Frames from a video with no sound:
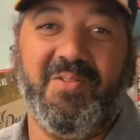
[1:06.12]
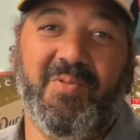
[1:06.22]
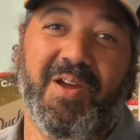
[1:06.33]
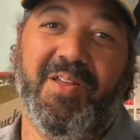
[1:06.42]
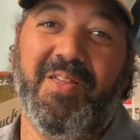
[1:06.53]

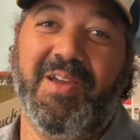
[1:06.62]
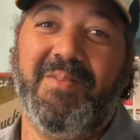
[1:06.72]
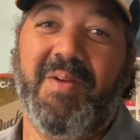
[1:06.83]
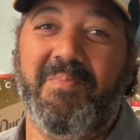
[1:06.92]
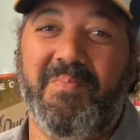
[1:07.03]
going to look
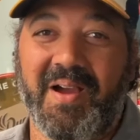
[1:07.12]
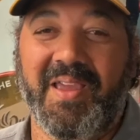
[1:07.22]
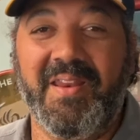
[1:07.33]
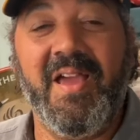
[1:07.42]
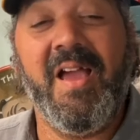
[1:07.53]
in my
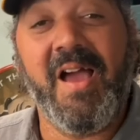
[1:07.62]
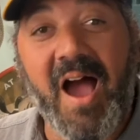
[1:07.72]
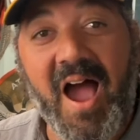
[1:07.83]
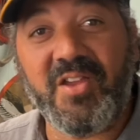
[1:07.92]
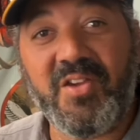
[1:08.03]
bucket.
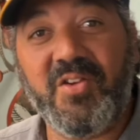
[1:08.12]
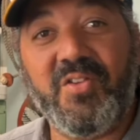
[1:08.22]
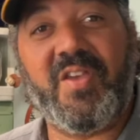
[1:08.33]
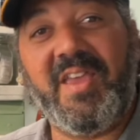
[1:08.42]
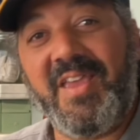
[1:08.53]
I
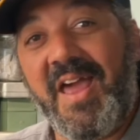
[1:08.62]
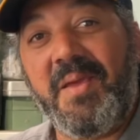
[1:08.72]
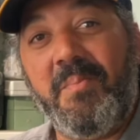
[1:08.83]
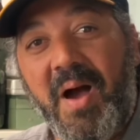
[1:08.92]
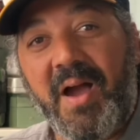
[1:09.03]
use a
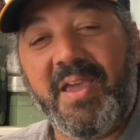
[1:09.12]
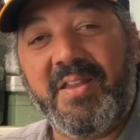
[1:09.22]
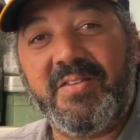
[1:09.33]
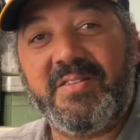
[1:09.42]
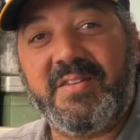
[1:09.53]
Yeti
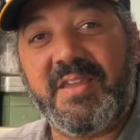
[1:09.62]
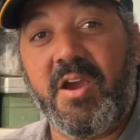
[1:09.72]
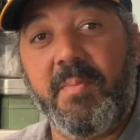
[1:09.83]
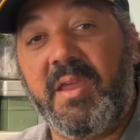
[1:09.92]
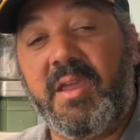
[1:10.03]
bucket to
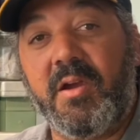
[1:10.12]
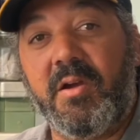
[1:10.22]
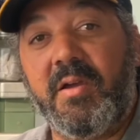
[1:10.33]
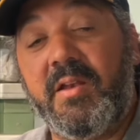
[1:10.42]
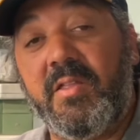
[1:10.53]
carry my
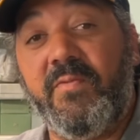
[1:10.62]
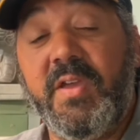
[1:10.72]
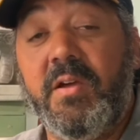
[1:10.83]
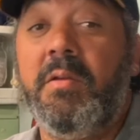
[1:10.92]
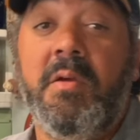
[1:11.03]
gear into the
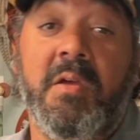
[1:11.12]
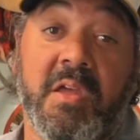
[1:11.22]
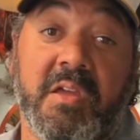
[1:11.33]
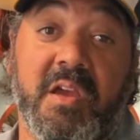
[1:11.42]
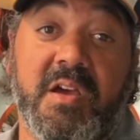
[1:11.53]
field
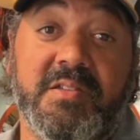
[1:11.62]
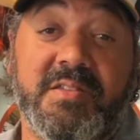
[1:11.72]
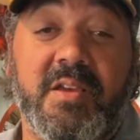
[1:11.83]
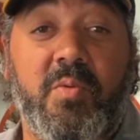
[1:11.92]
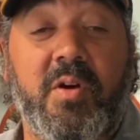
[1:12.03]
because
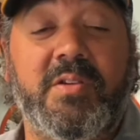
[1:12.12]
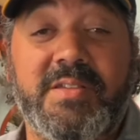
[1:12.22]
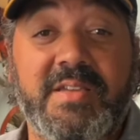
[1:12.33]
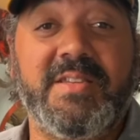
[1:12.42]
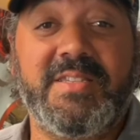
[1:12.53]
it works
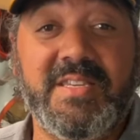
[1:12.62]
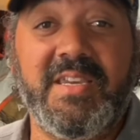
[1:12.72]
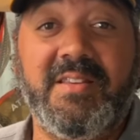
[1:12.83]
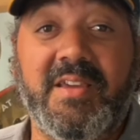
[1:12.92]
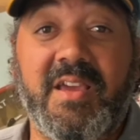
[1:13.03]
as a
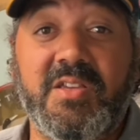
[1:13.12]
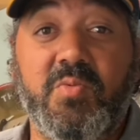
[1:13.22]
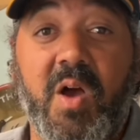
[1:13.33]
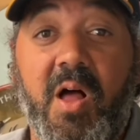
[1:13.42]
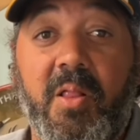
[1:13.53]
seat as
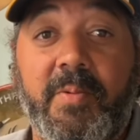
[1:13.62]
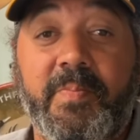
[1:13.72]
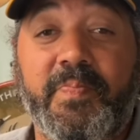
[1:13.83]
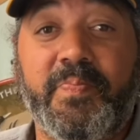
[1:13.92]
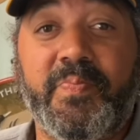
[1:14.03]
well.
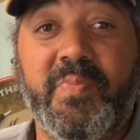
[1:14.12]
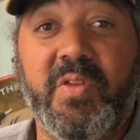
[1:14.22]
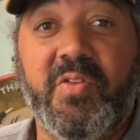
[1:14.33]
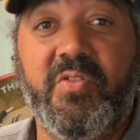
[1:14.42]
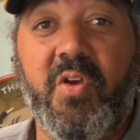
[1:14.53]

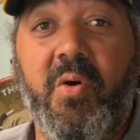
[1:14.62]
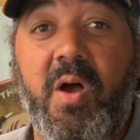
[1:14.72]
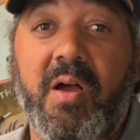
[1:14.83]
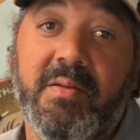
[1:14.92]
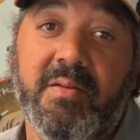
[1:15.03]

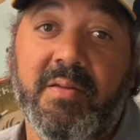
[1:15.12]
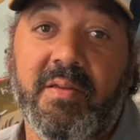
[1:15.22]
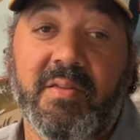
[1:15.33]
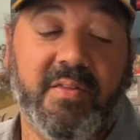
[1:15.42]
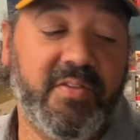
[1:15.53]
So
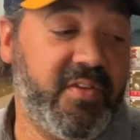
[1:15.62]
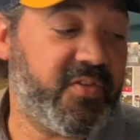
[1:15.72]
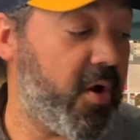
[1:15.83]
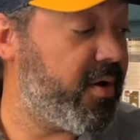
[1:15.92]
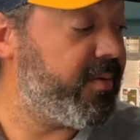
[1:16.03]
let's get
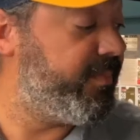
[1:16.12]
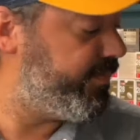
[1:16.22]
started.